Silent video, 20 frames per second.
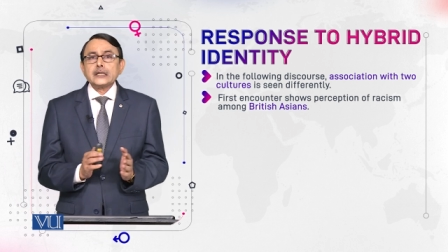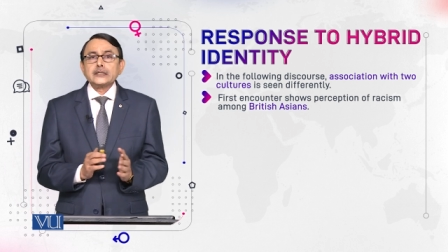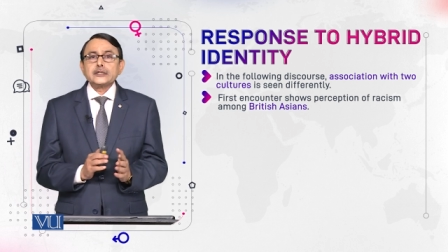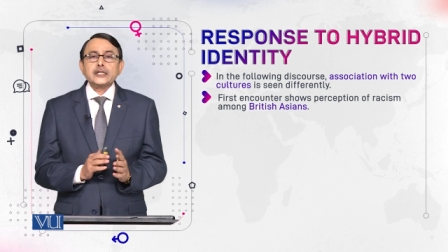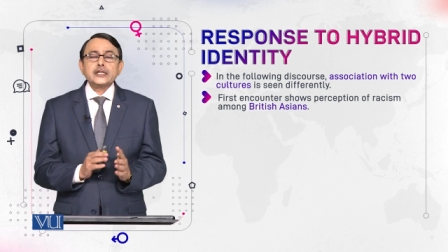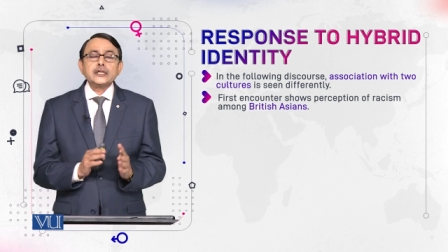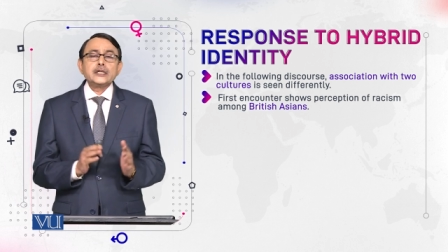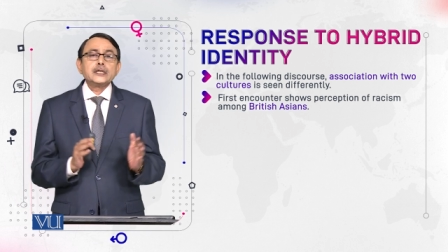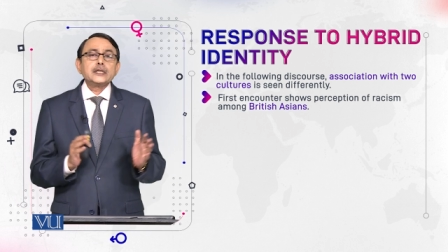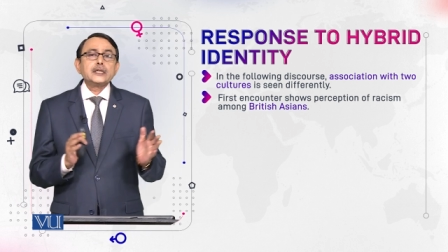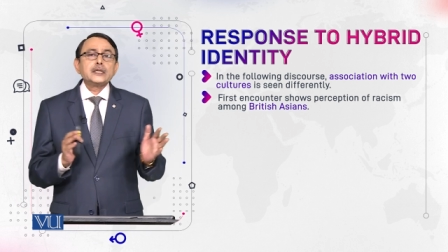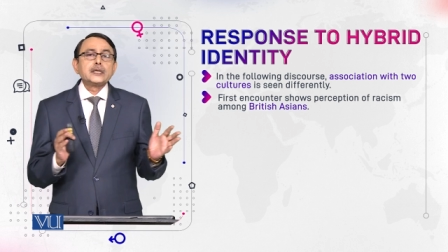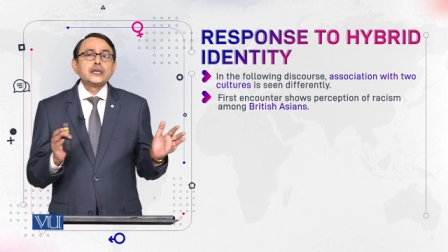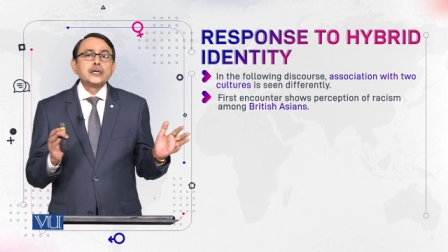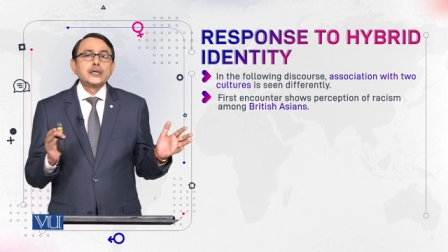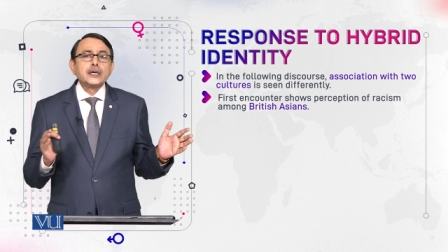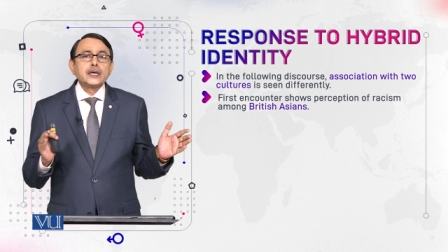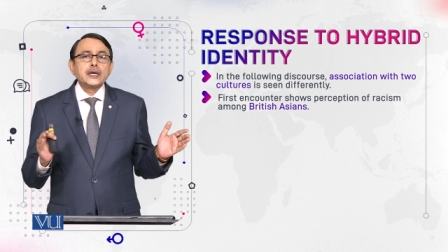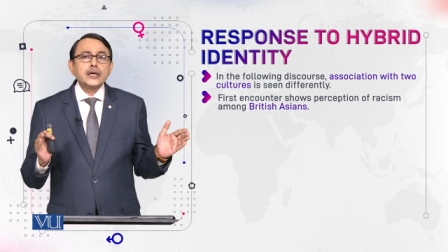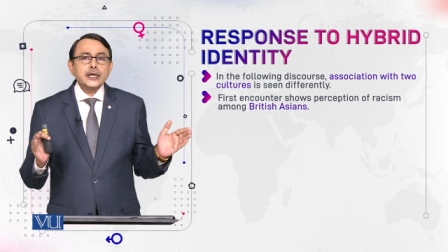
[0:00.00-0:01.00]
The
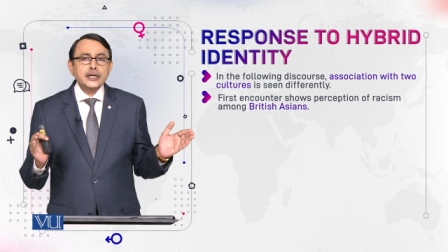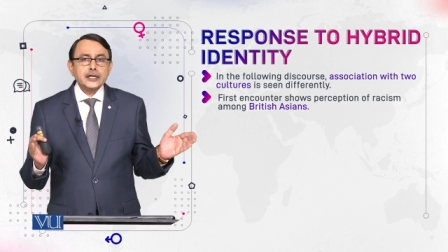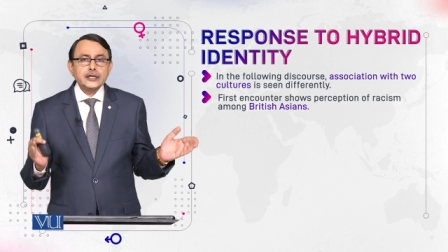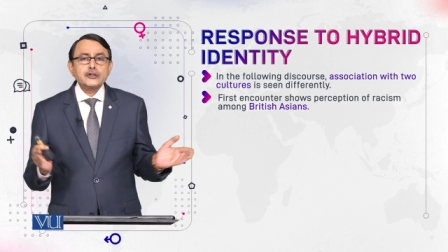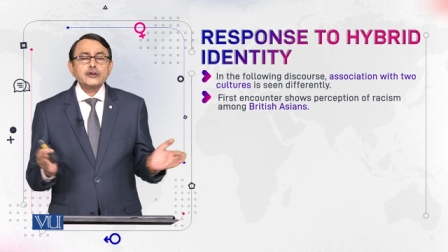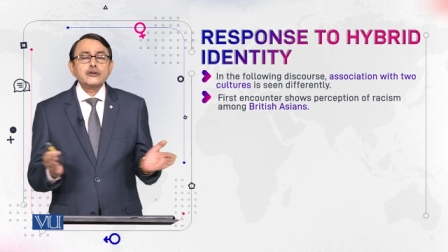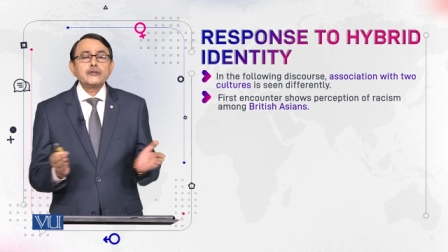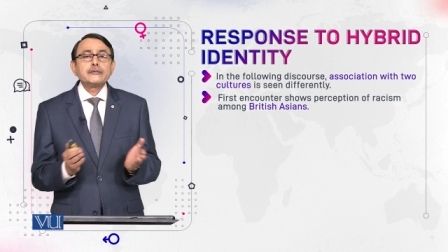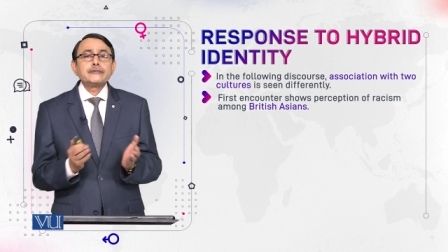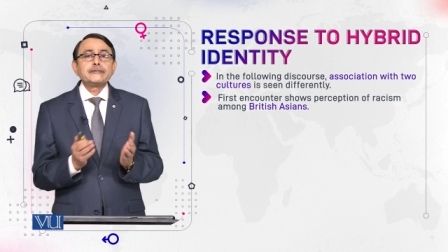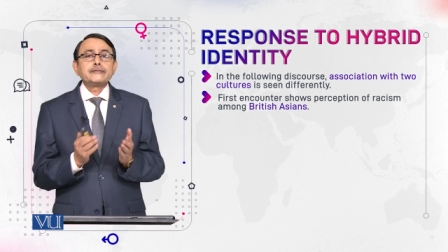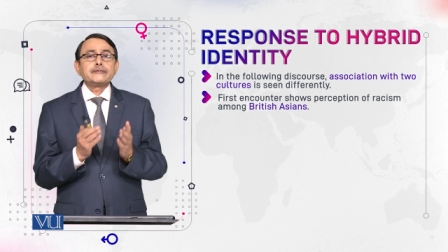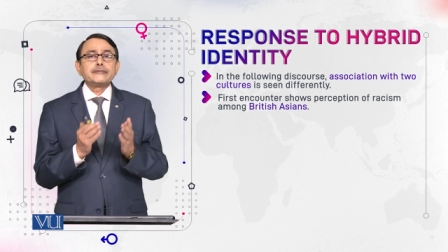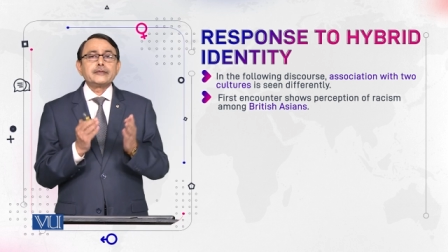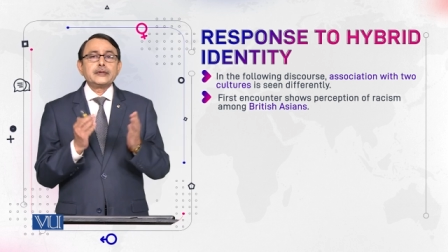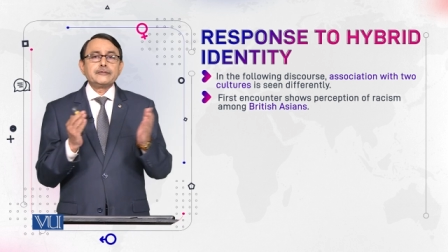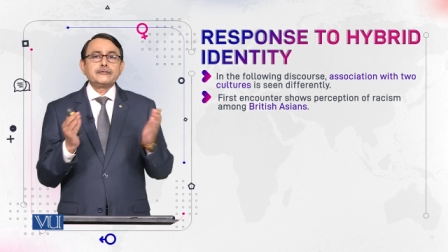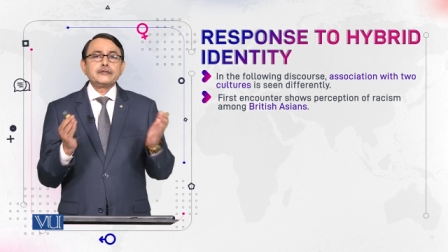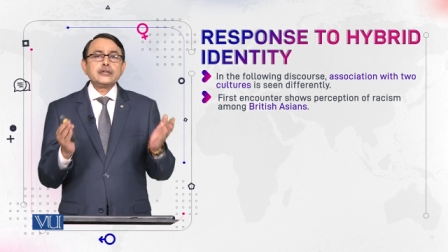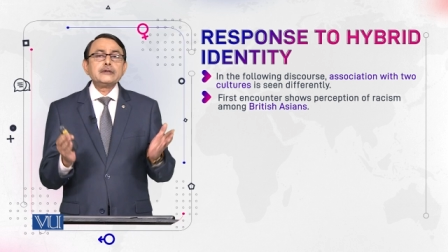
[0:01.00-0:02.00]

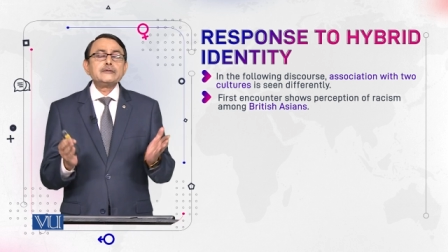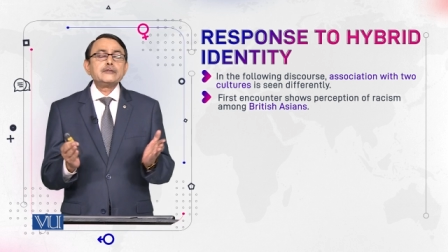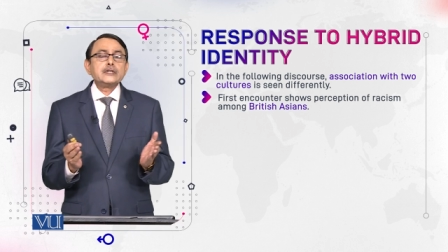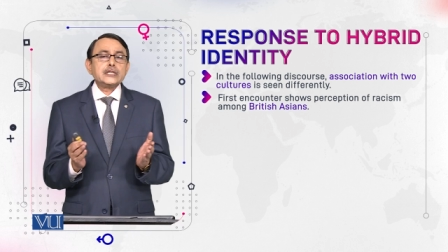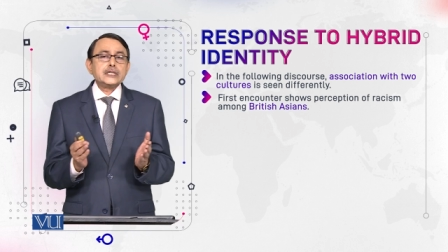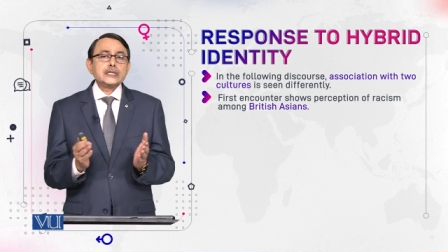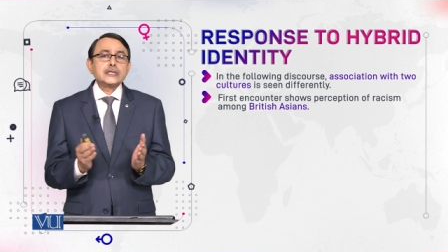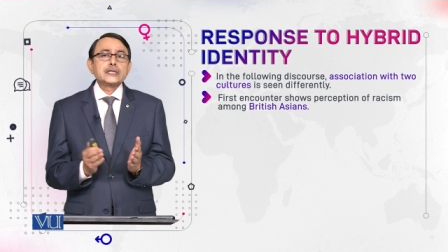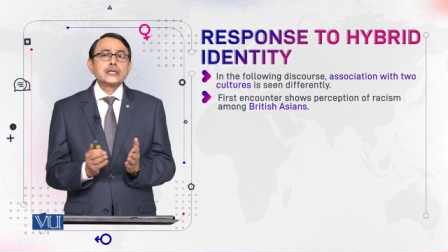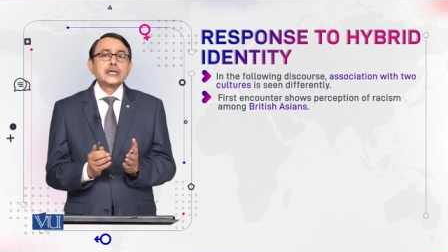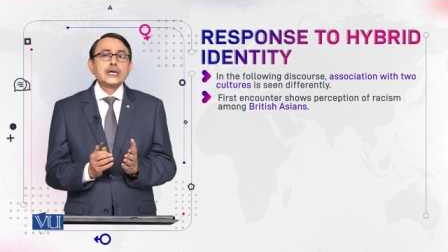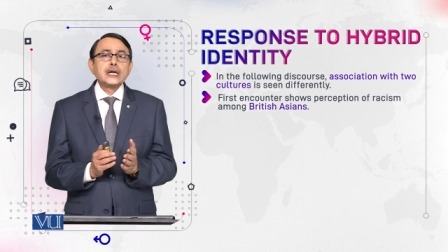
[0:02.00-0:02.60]
interviewees